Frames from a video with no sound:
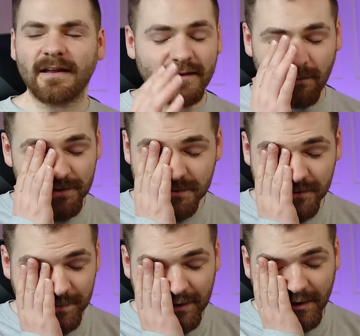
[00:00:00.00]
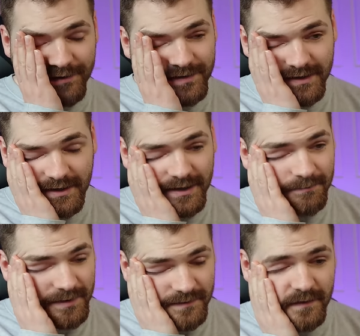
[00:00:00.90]
I wish I was better at
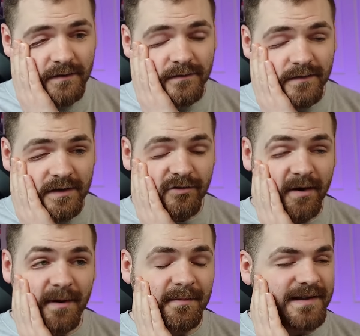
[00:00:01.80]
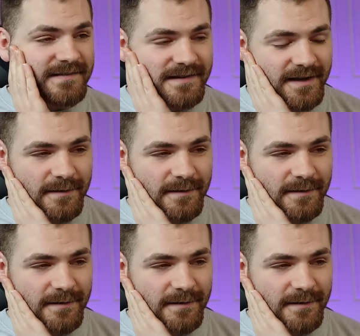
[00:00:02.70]
articulating myself. I try my best.